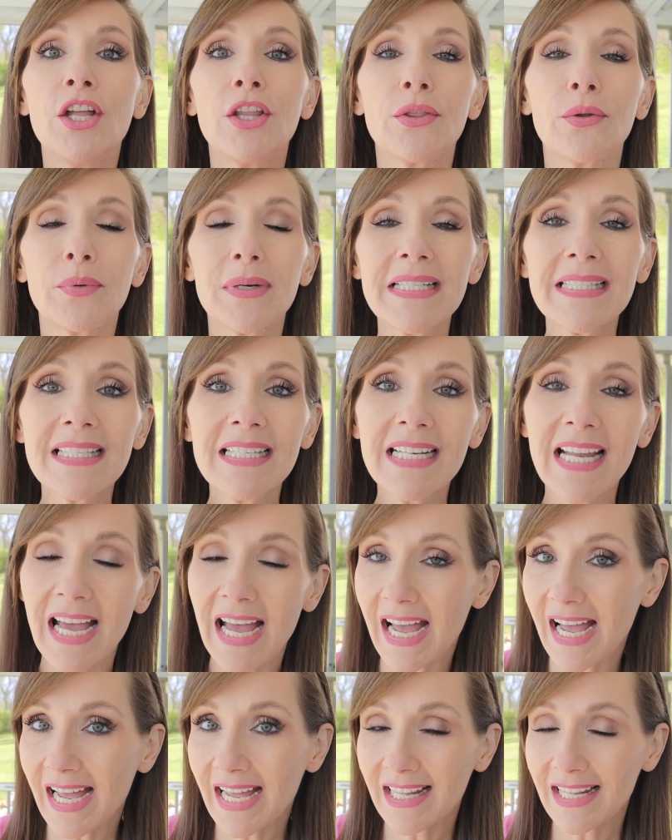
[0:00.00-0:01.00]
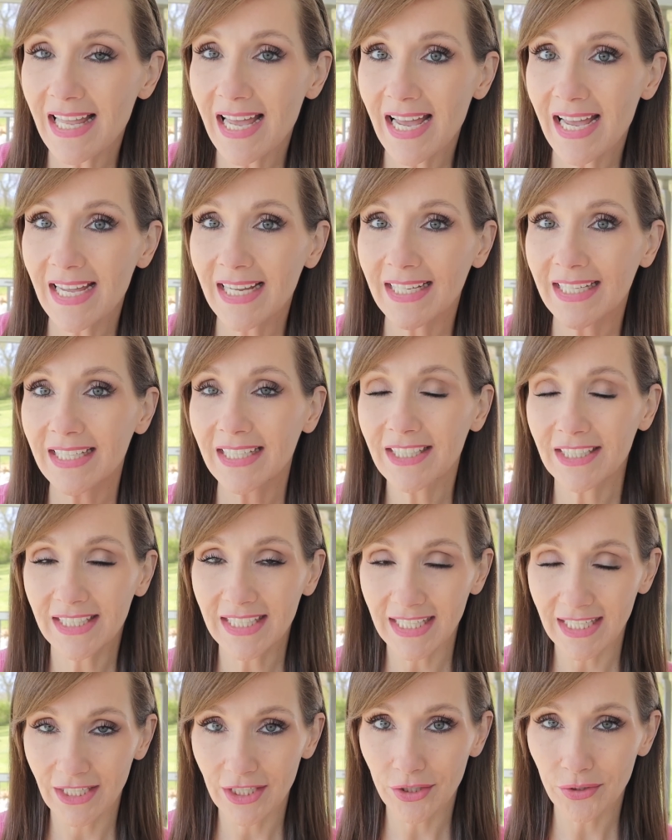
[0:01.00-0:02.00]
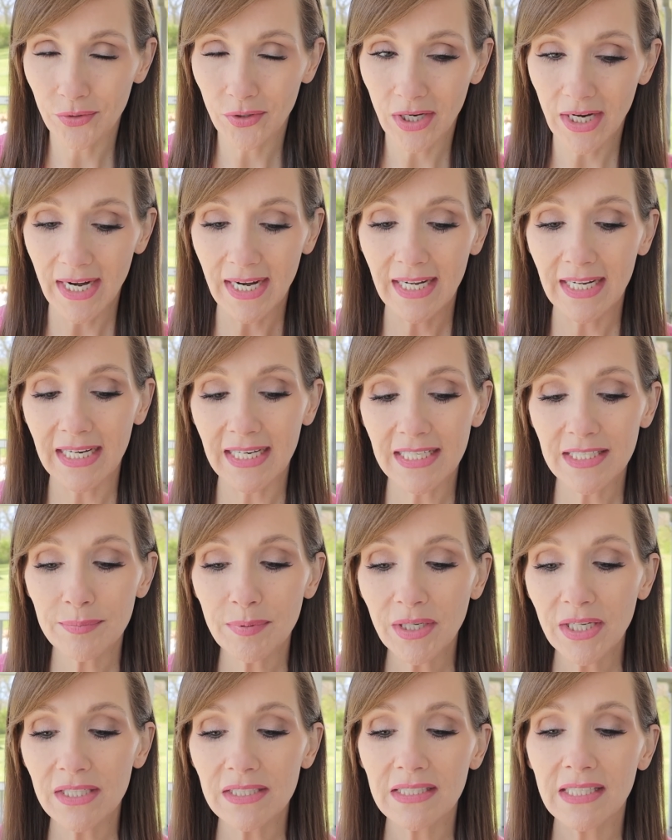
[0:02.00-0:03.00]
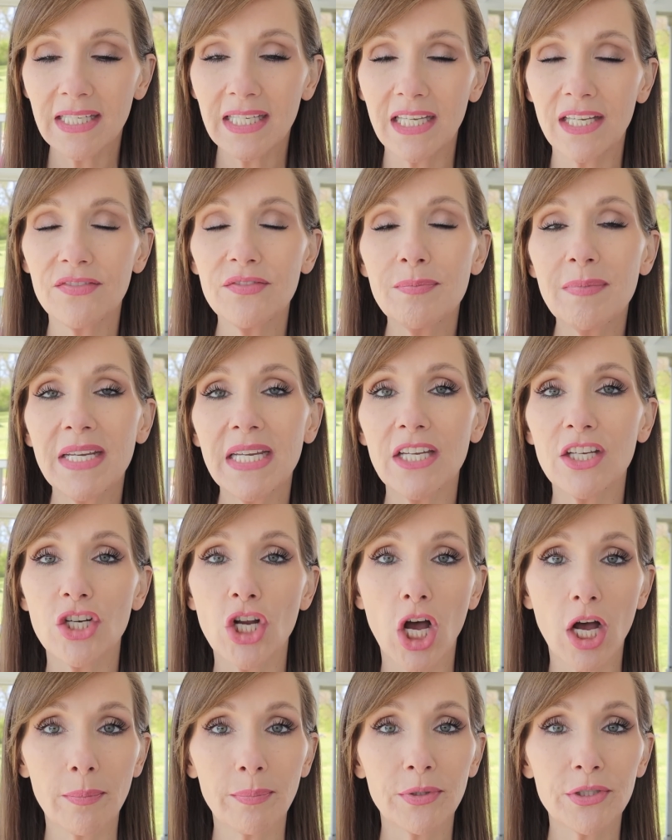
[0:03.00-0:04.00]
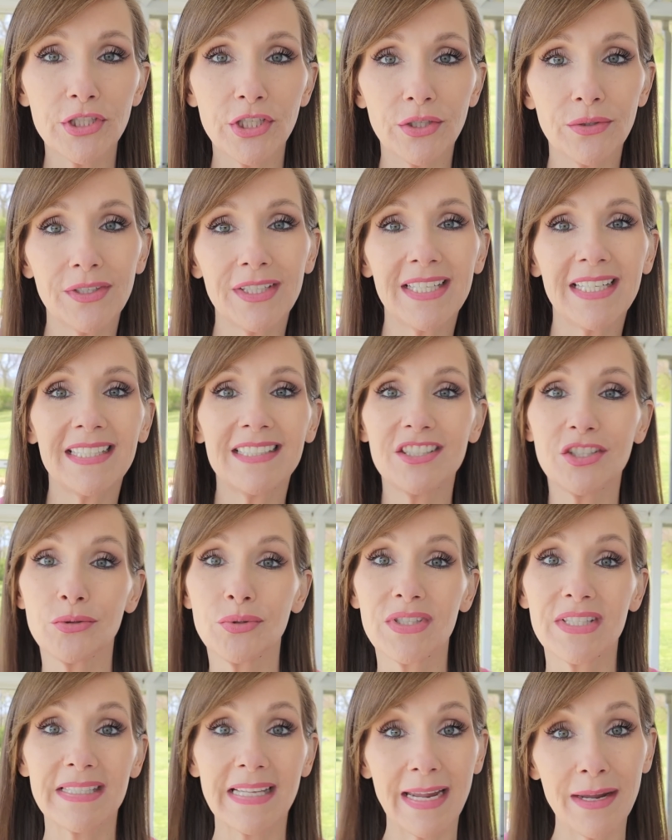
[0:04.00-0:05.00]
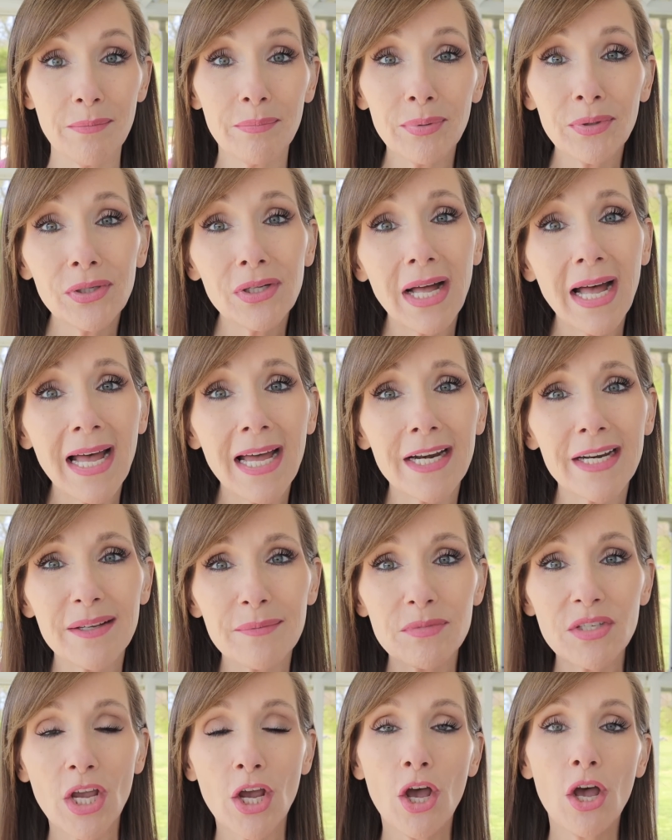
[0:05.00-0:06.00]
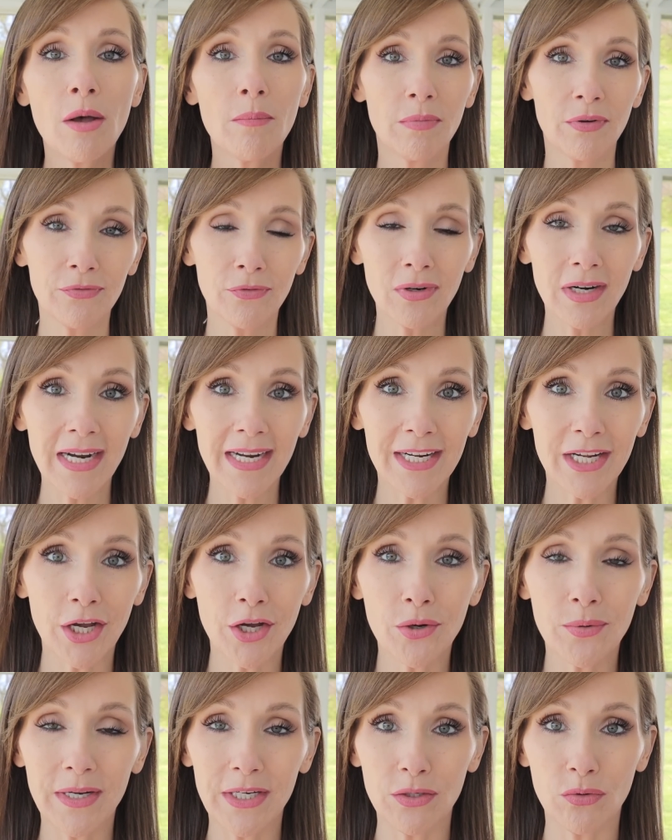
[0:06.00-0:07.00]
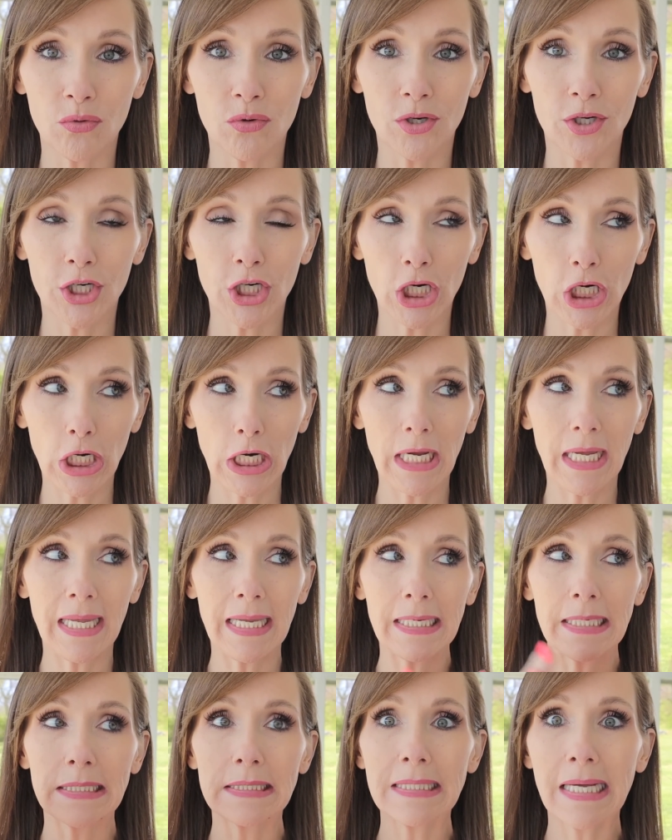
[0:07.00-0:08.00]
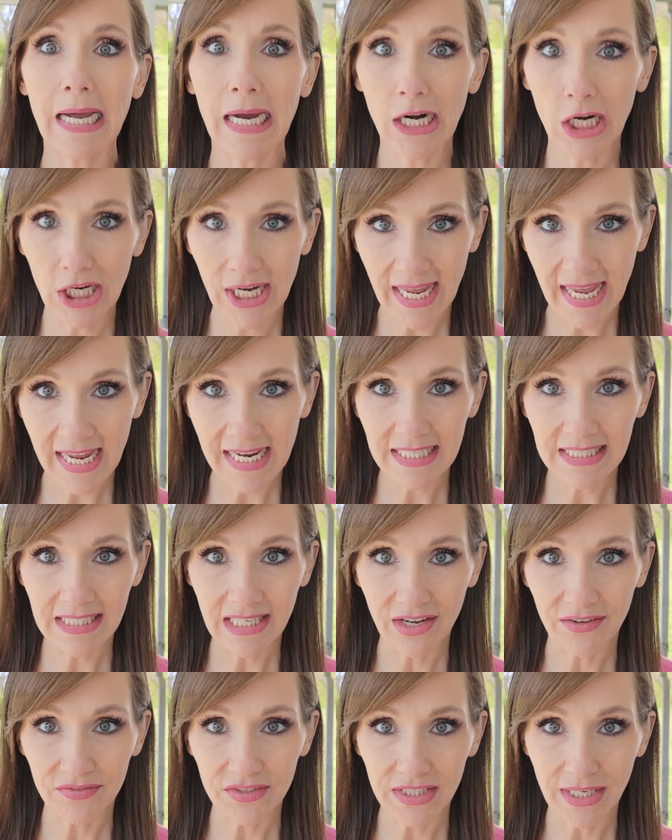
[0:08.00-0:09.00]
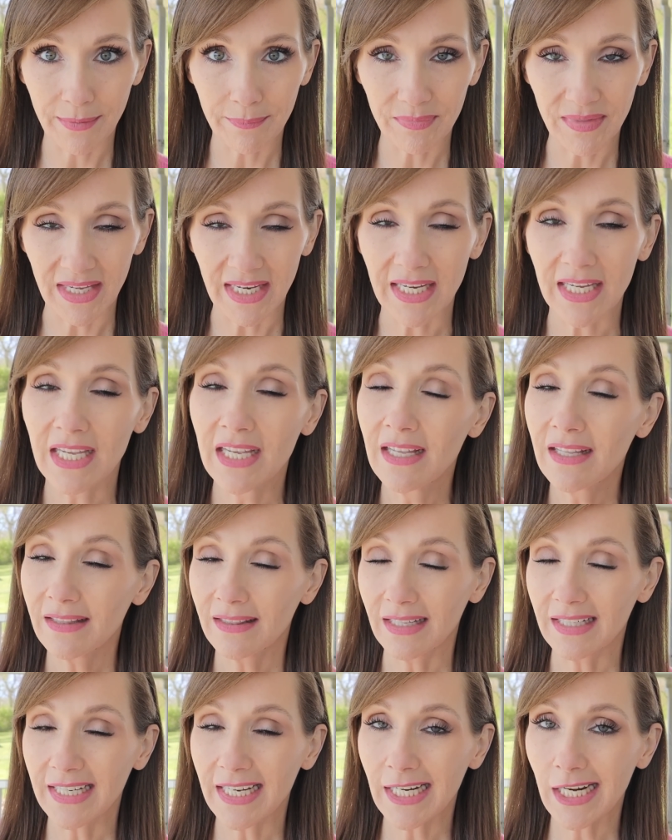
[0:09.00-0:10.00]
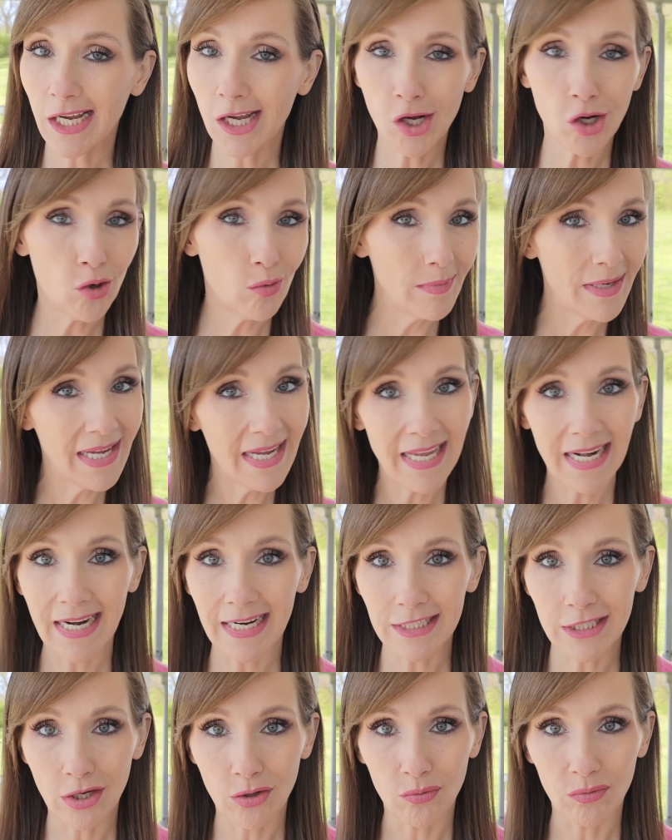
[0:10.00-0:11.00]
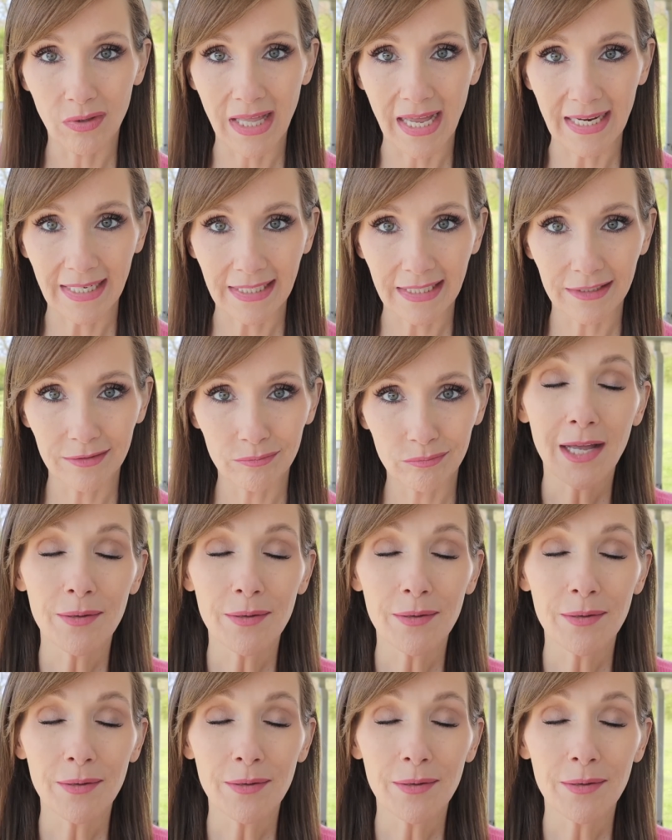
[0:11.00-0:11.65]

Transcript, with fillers: The reason I like Keto Krate is because it gives me an opportunity to sample items before I go and order an entire case of something, then get it home and I don't like it.